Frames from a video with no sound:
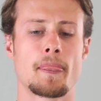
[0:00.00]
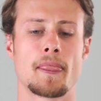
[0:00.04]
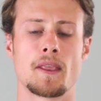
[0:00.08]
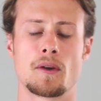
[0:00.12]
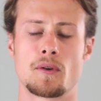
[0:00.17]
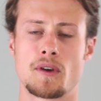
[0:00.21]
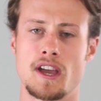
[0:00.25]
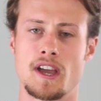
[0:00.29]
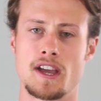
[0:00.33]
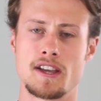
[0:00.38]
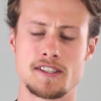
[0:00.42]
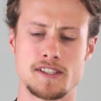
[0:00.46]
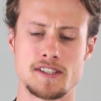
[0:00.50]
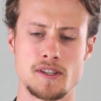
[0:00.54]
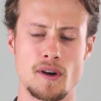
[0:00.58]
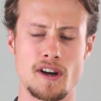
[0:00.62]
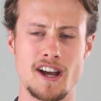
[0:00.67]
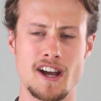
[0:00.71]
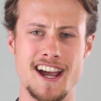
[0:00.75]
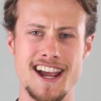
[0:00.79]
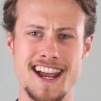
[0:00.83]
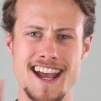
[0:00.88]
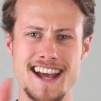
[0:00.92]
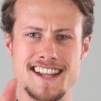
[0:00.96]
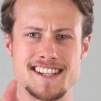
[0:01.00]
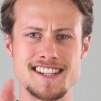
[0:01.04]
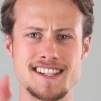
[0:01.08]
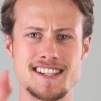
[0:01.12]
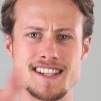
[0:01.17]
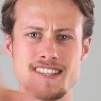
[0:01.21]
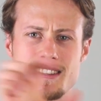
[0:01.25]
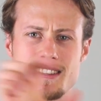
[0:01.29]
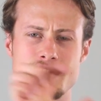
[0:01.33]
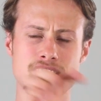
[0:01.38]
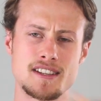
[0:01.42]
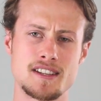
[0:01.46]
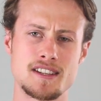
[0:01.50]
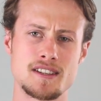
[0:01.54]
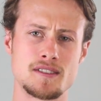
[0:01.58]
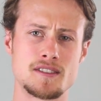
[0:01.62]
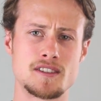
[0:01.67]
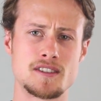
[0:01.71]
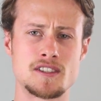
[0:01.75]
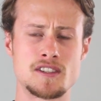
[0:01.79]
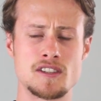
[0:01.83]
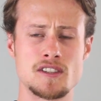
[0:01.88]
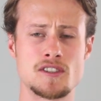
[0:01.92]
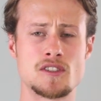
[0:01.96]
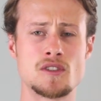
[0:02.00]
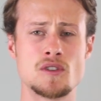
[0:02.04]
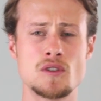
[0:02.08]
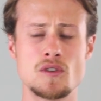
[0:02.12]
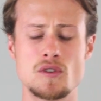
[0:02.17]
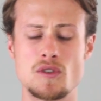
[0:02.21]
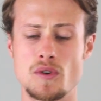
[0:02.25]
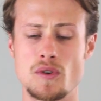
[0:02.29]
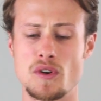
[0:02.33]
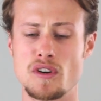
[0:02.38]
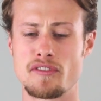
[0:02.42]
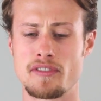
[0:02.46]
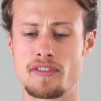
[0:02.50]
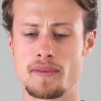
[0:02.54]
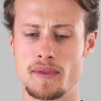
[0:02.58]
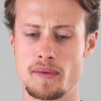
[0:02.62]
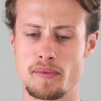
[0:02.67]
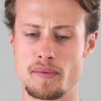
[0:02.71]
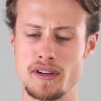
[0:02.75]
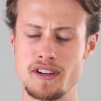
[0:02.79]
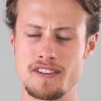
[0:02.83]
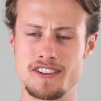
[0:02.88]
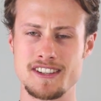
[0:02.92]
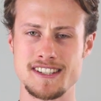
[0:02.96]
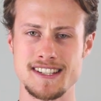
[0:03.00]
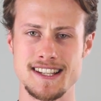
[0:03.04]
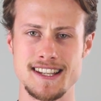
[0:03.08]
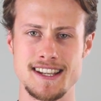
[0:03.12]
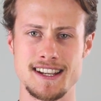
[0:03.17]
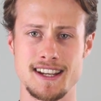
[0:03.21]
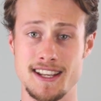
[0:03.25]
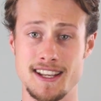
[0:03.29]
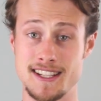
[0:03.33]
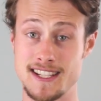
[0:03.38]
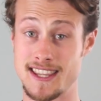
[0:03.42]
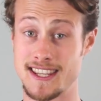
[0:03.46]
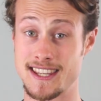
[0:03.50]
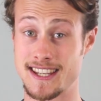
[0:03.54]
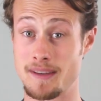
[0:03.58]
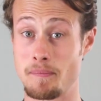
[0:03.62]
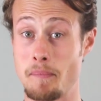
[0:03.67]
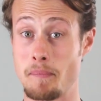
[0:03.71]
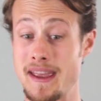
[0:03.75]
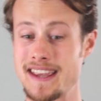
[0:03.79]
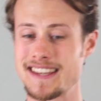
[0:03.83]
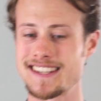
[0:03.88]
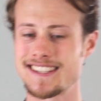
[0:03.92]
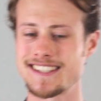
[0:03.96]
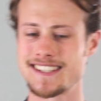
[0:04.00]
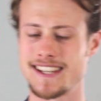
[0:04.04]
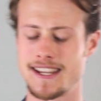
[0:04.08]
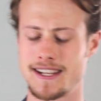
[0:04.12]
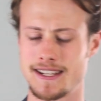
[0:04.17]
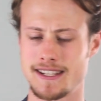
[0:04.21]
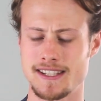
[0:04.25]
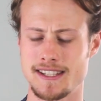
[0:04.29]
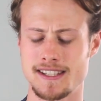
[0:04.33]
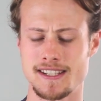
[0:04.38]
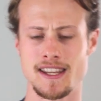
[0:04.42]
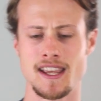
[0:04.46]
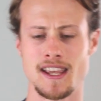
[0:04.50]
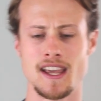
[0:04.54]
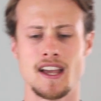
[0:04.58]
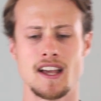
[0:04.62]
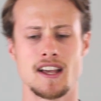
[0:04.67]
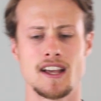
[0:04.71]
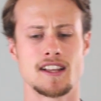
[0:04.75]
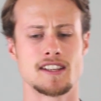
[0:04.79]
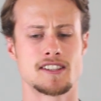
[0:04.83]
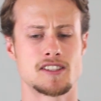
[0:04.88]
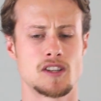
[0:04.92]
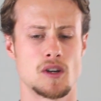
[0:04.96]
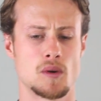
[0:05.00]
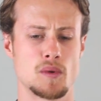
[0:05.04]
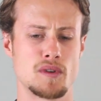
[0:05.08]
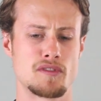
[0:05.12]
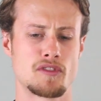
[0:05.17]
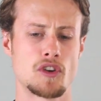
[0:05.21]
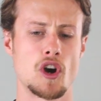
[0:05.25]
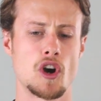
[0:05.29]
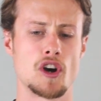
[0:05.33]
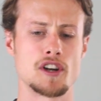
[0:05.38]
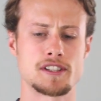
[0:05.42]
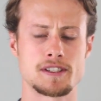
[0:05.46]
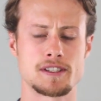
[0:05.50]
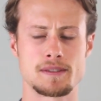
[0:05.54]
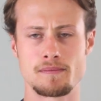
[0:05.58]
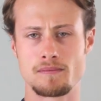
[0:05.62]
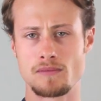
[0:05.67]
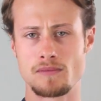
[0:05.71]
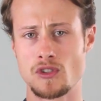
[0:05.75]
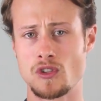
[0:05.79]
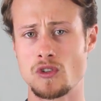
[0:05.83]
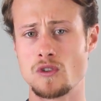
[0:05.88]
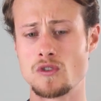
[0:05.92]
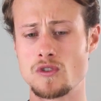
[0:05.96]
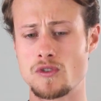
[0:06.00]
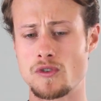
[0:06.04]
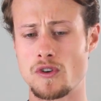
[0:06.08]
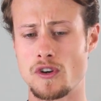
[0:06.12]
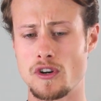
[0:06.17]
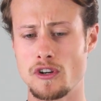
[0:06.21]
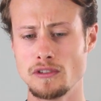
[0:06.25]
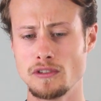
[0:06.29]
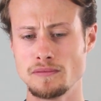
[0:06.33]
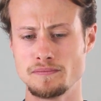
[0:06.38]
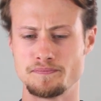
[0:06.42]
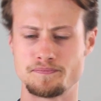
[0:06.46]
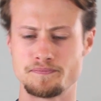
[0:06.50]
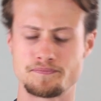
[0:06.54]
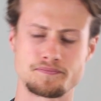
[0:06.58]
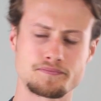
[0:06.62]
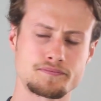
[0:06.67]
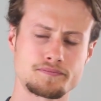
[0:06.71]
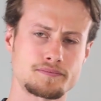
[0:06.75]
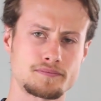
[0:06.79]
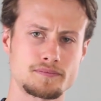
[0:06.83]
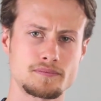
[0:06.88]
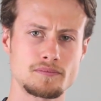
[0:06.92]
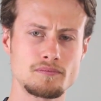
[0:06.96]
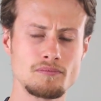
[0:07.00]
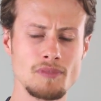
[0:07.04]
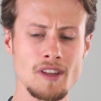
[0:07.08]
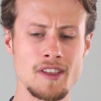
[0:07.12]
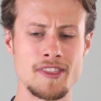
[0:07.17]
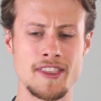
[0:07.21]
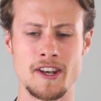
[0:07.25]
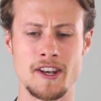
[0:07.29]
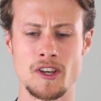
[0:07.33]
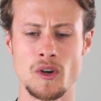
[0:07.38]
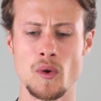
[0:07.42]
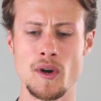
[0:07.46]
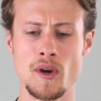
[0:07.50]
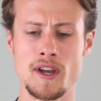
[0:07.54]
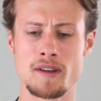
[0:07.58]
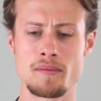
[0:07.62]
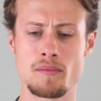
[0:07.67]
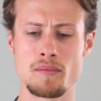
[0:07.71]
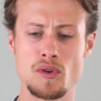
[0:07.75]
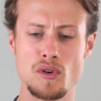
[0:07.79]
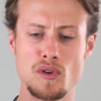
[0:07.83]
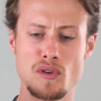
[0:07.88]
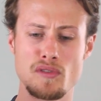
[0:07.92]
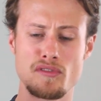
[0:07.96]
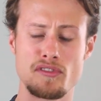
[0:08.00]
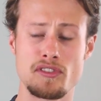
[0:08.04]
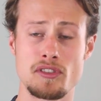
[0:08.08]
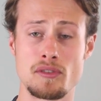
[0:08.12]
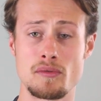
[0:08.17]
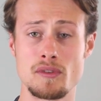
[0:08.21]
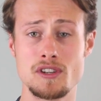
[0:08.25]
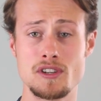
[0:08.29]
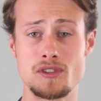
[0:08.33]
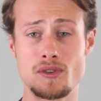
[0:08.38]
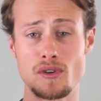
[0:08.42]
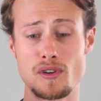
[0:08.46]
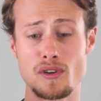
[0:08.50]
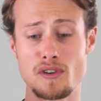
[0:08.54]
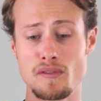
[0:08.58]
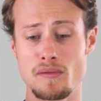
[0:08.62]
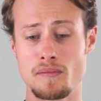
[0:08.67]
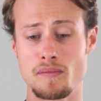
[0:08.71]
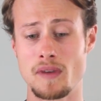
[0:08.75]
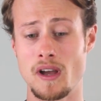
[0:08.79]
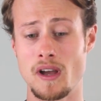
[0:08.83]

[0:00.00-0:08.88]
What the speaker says: Okay, so I added in the 2-draw from the previous lick because I think it makes sense. So we've got 2-draw, then a quick move, 3-draw,